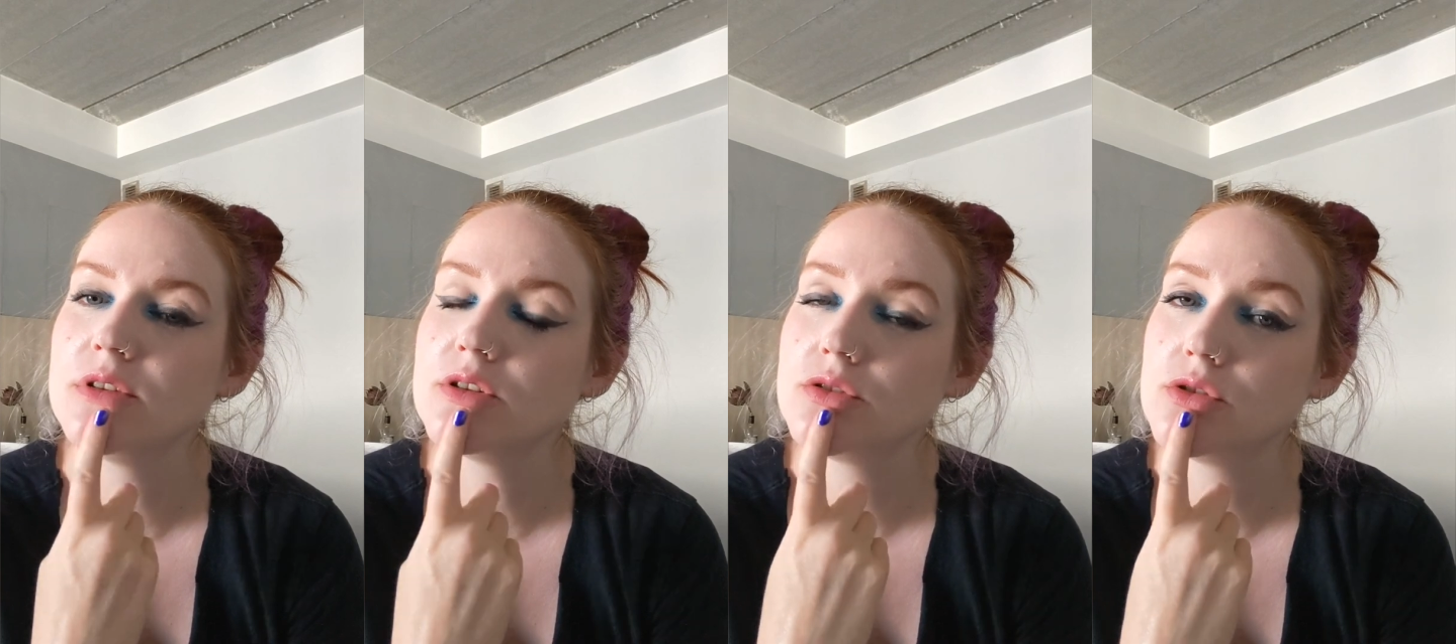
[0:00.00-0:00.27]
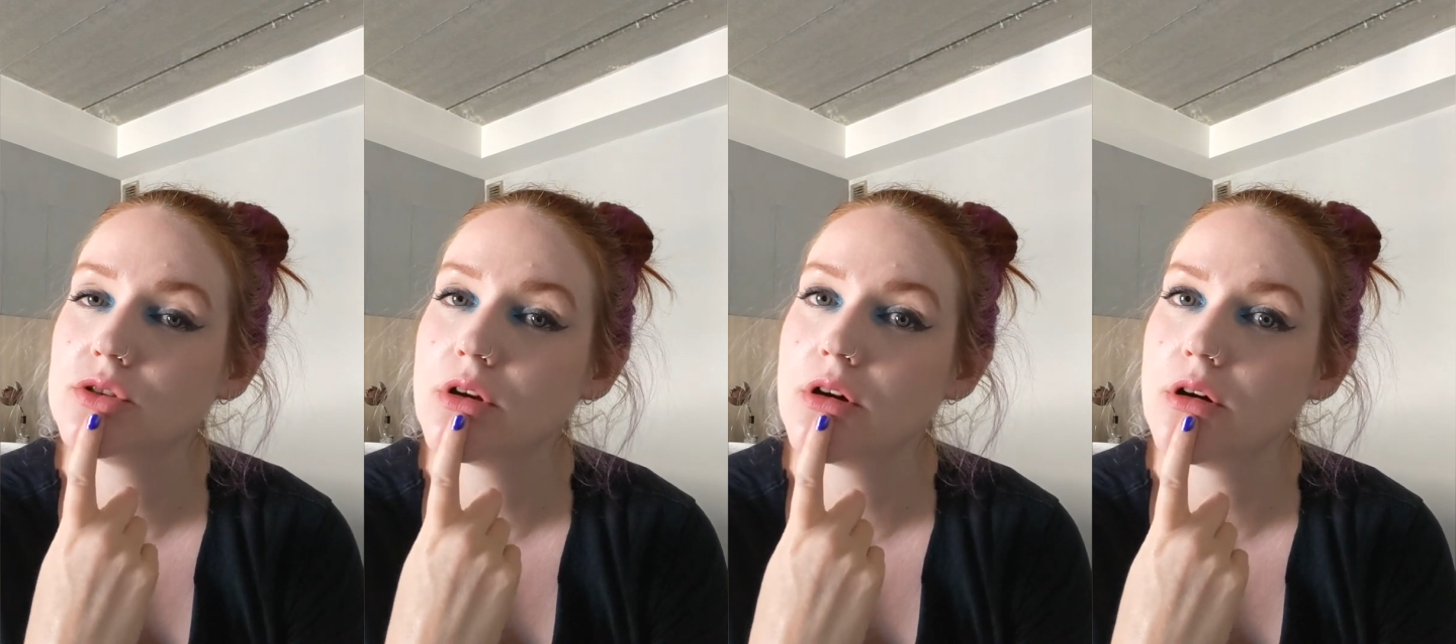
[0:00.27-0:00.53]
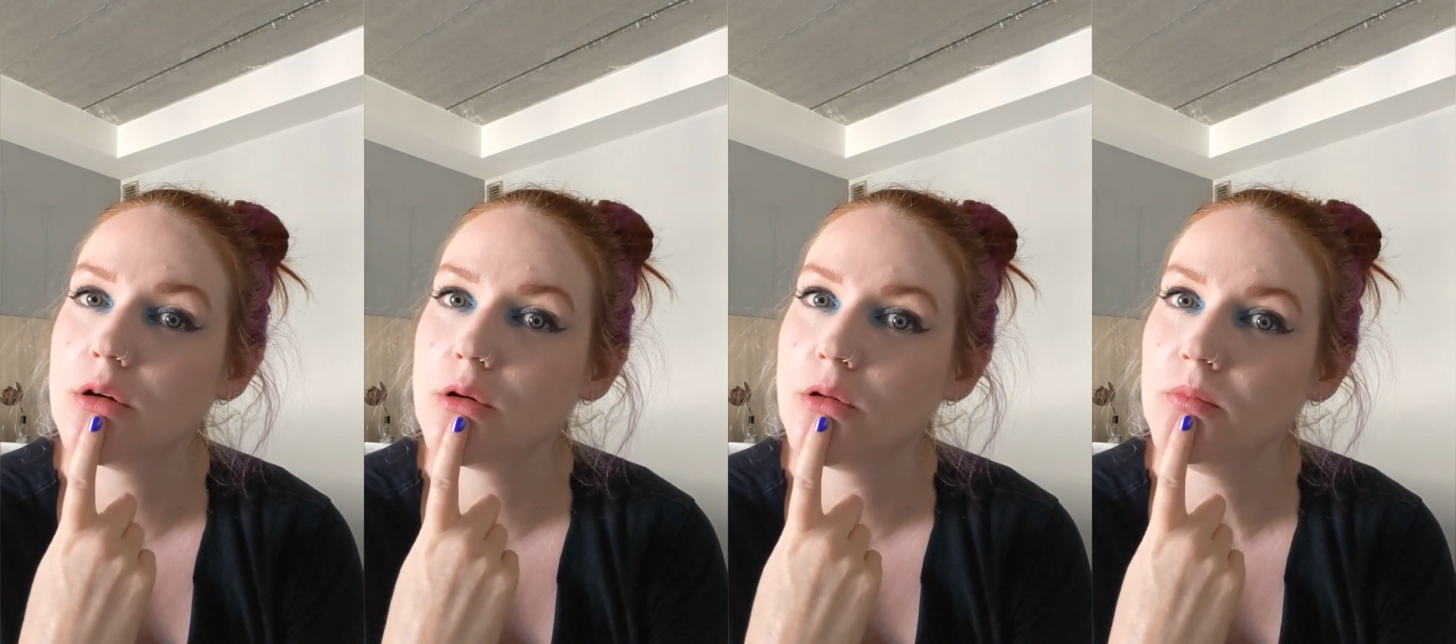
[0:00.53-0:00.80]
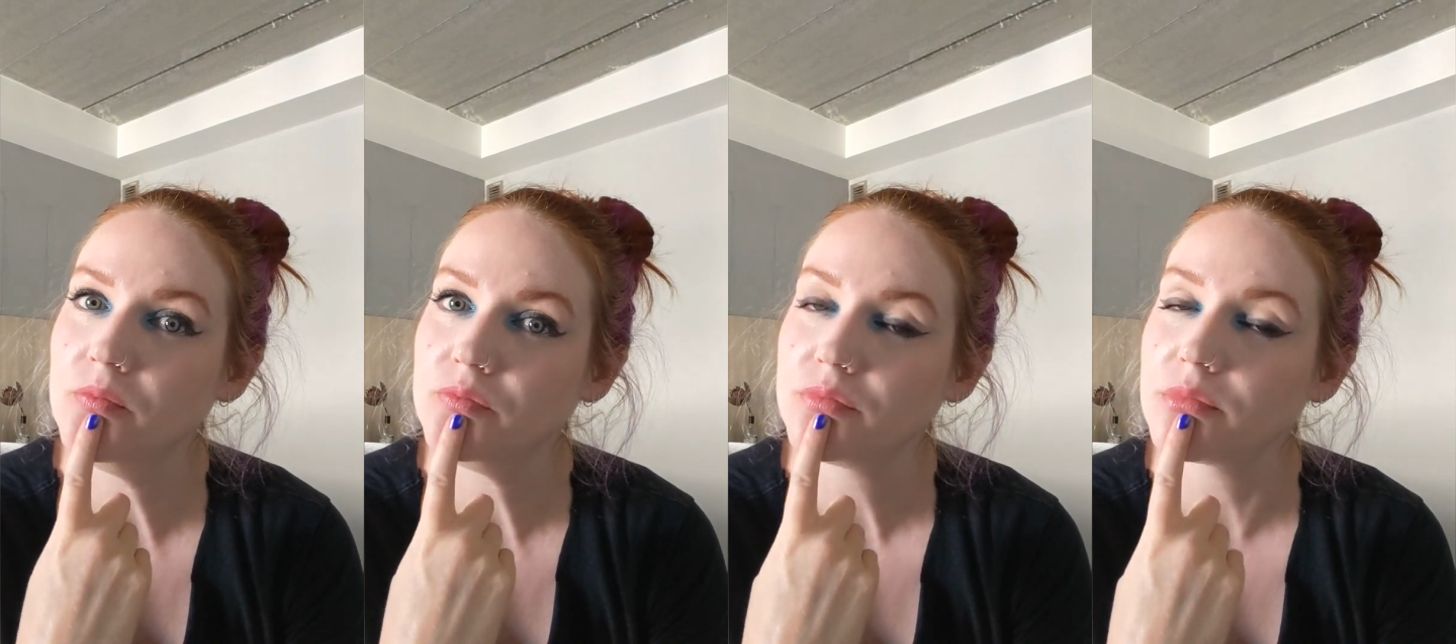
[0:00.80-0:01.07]

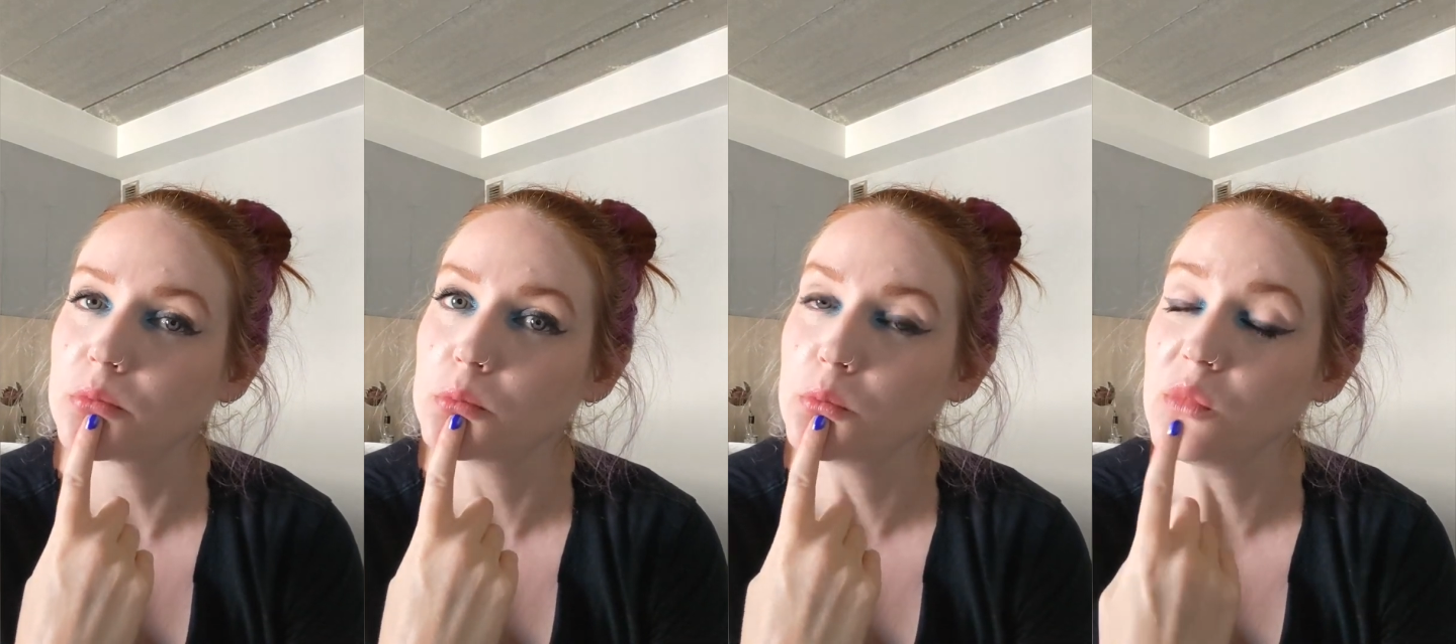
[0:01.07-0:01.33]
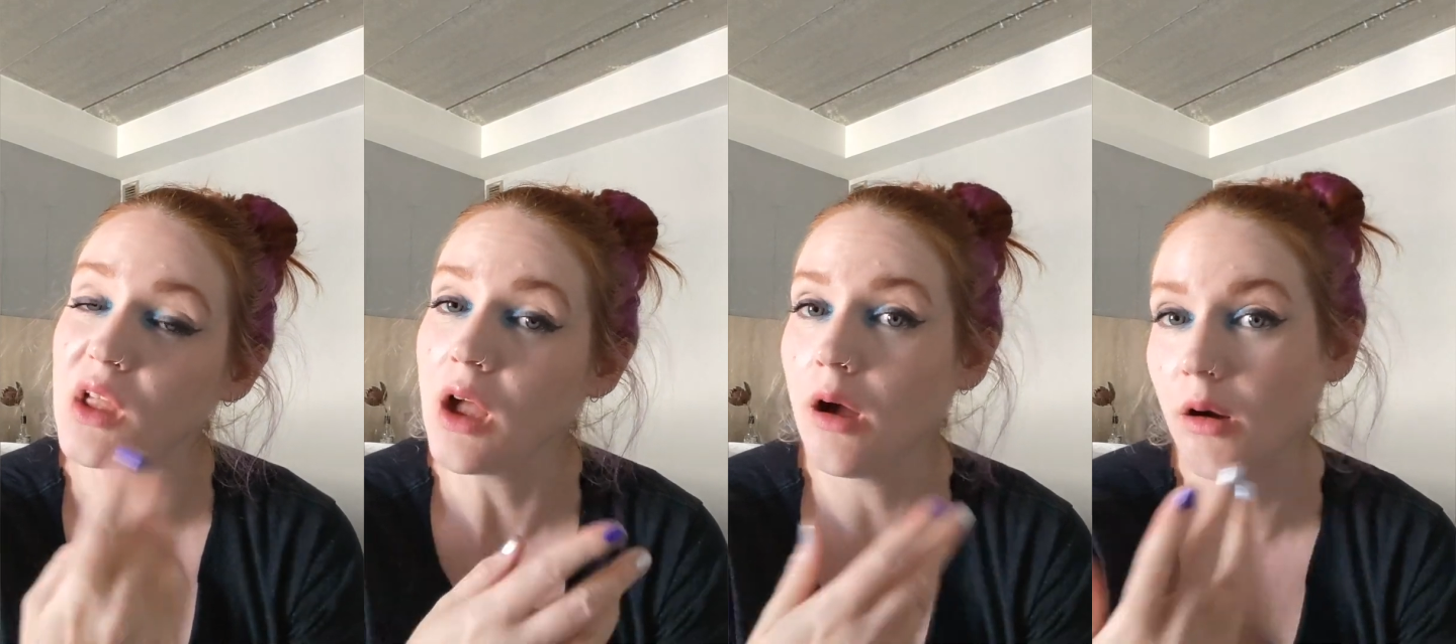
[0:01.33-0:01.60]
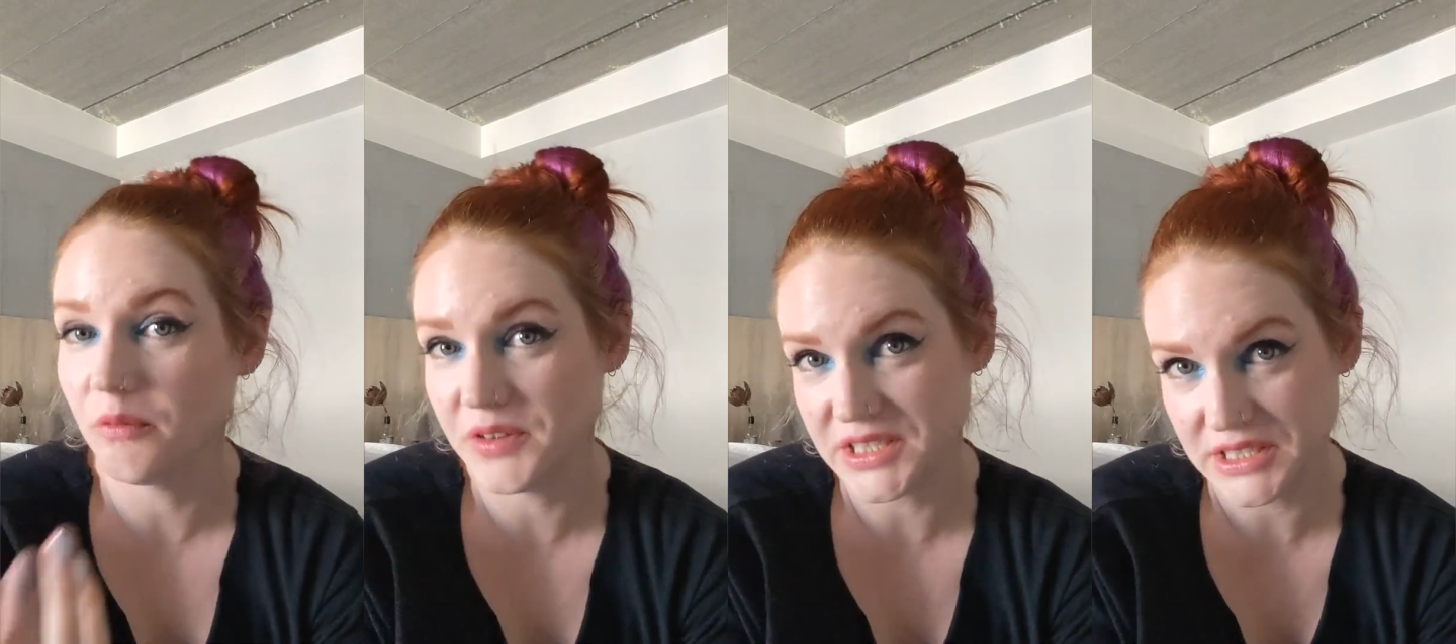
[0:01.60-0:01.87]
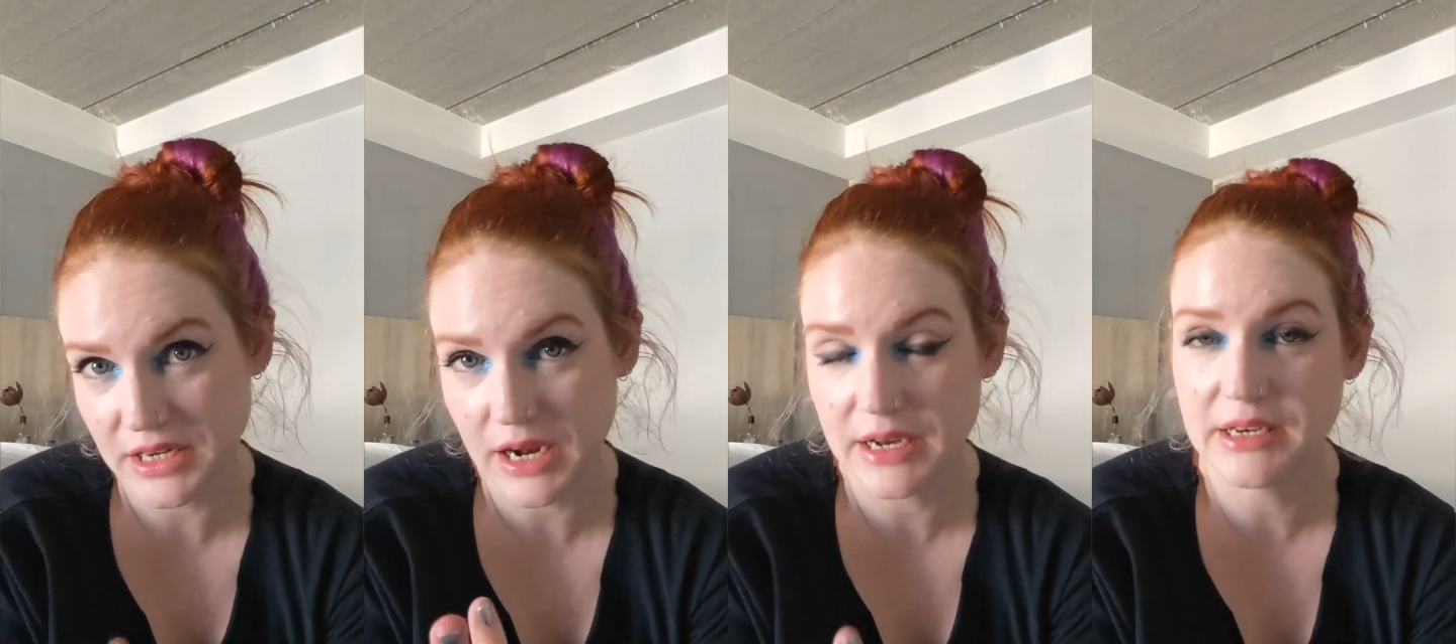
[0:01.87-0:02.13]
So obviously